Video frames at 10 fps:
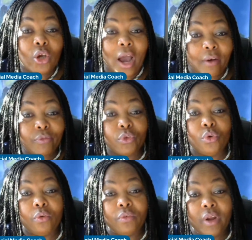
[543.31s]
have
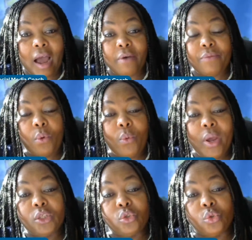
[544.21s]
to have a
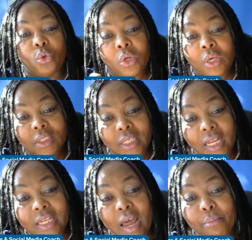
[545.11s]
way to
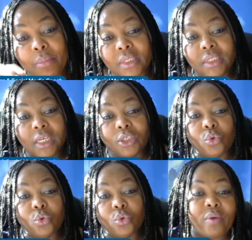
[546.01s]
send that message
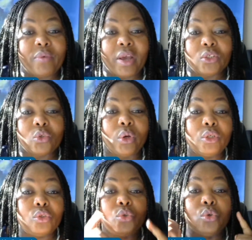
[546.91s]
to whoever is
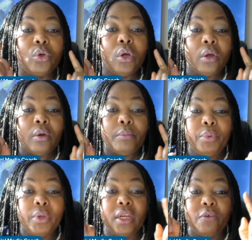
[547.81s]
going to
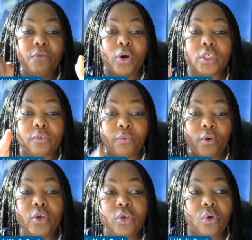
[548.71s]
be the voice
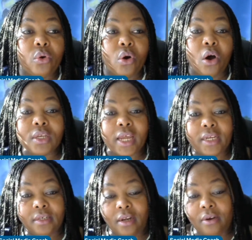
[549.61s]
for you
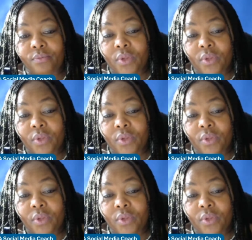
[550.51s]
online there.